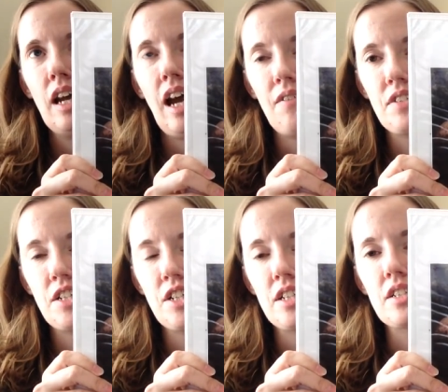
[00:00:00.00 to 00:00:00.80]
half
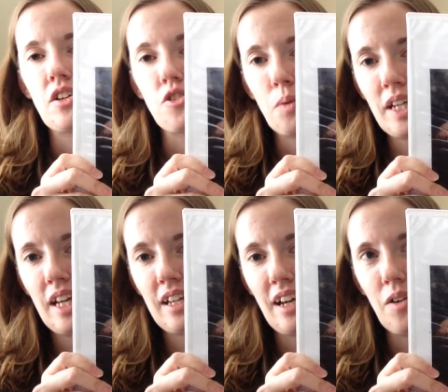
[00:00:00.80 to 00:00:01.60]
stitches on
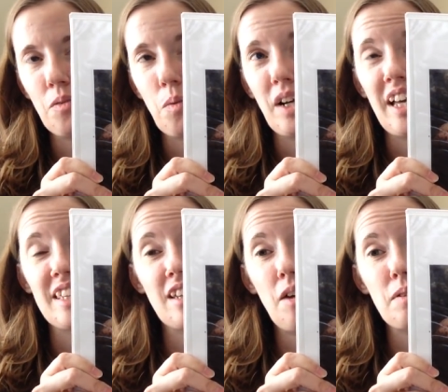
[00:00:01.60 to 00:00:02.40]
28 count, what I
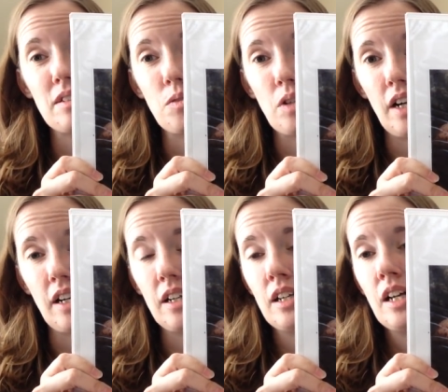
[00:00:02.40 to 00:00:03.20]
thought was
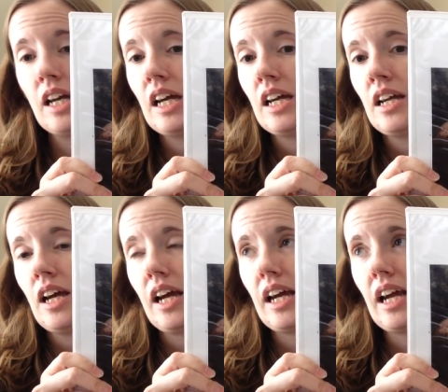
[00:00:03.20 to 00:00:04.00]
Lugana.
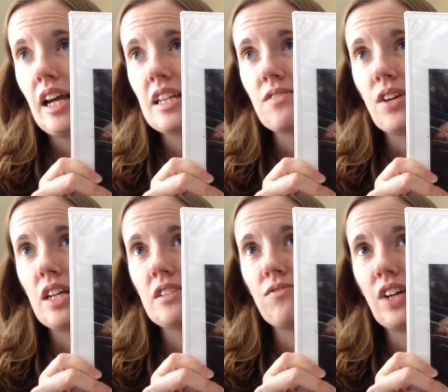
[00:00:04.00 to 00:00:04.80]
And it's,
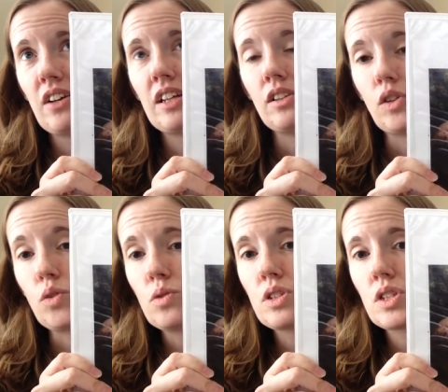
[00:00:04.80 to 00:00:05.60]
it's very
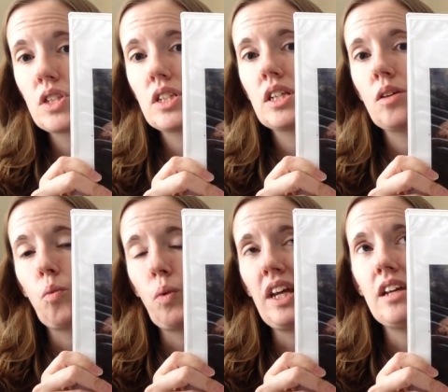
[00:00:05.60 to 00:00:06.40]
loose
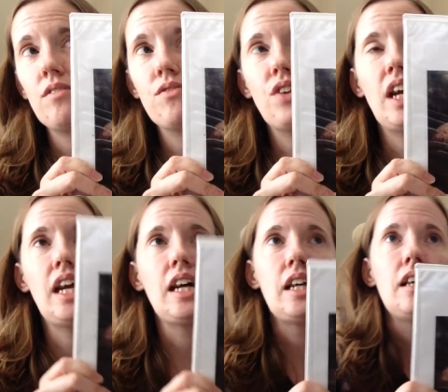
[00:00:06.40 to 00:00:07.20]
weave
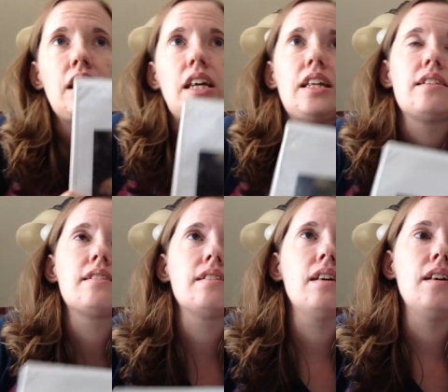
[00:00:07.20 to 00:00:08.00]
and
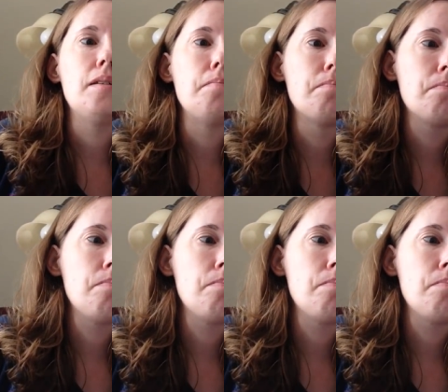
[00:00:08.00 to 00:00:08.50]
it's, um,